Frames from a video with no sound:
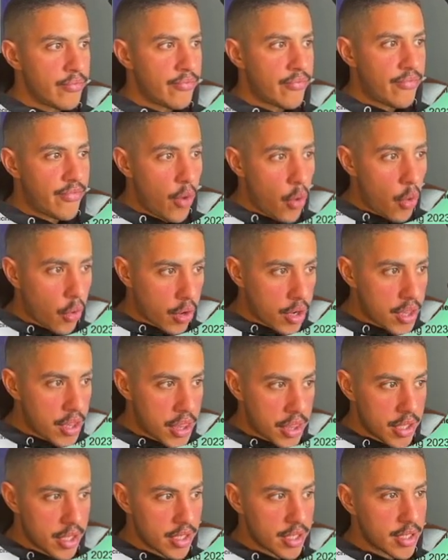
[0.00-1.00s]

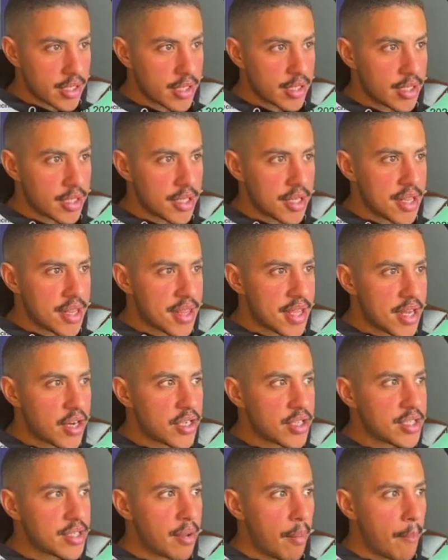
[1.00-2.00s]
Fourth,
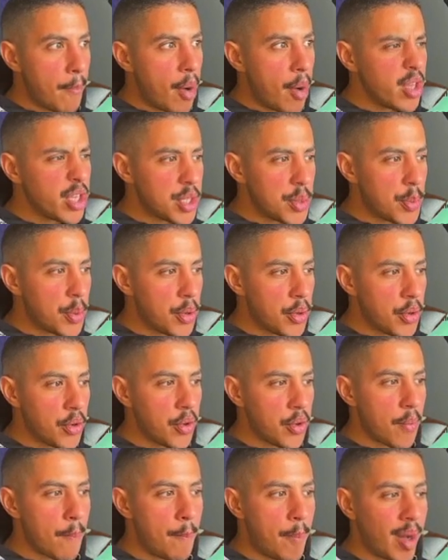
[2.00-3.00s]
there's
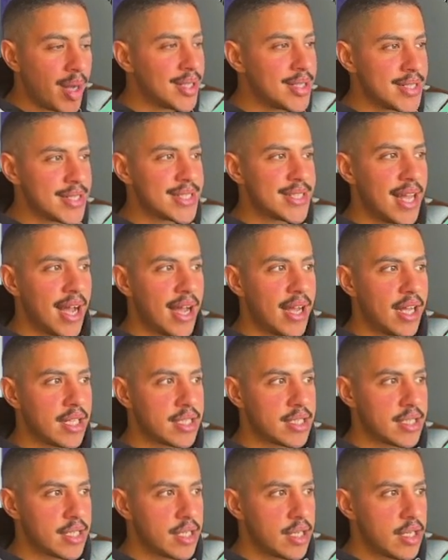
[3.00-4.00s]
multiple button
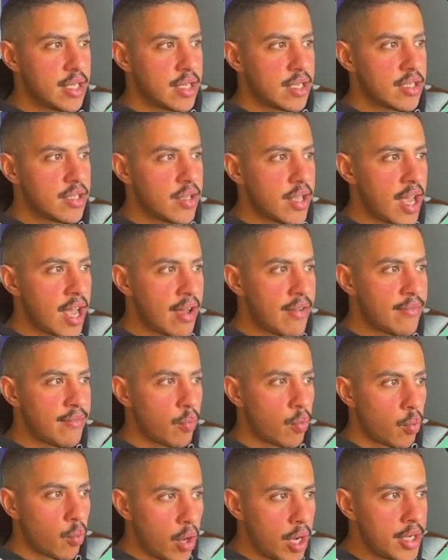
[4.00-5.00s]
styles. So you have
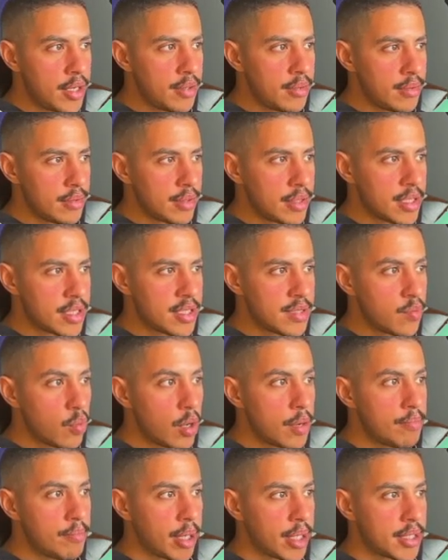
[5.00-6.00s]
this is
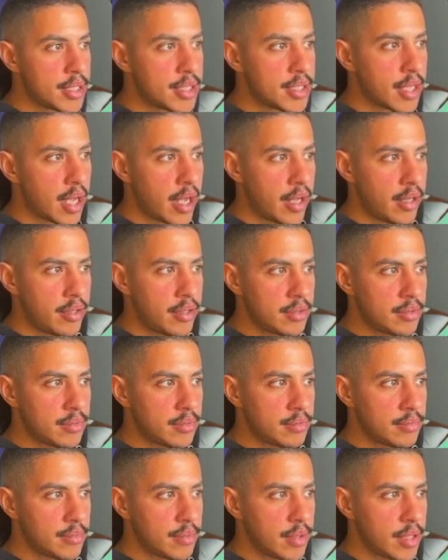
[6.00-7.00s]
one button style,
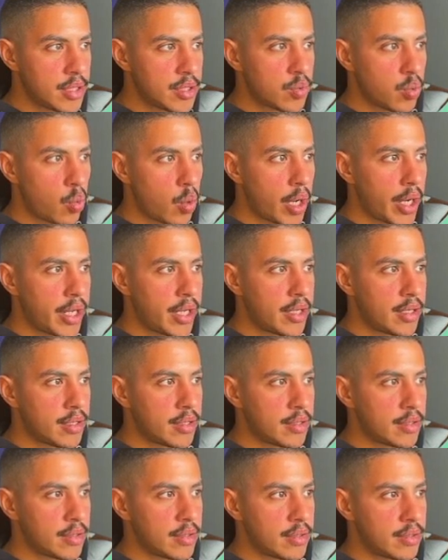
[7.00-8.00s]
this white
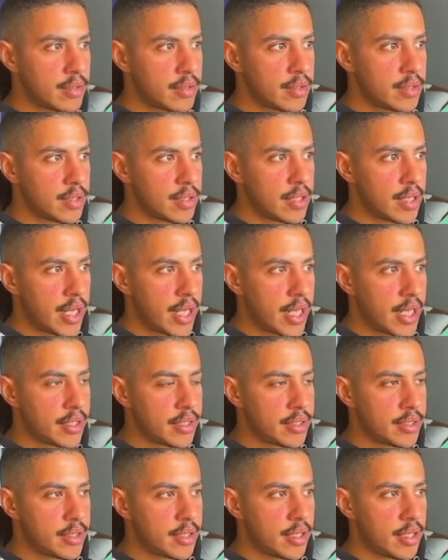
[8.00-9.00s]

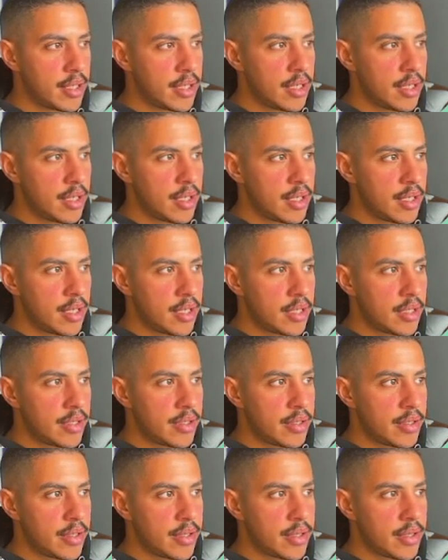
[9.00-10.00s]
and
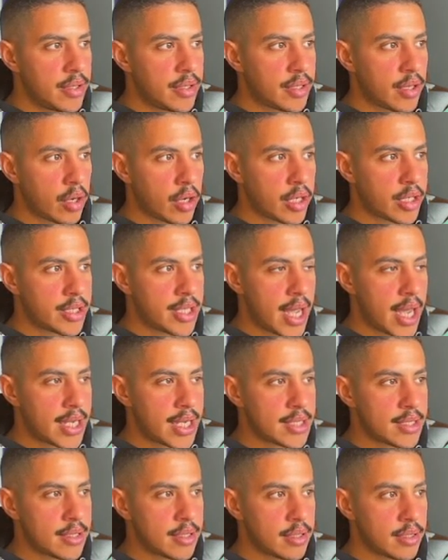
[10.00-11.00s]
dark
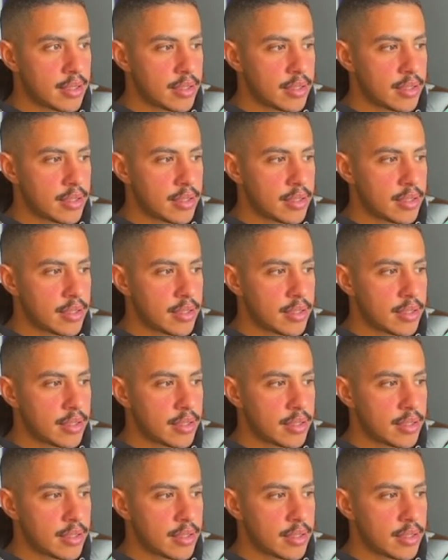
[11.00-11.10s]
text,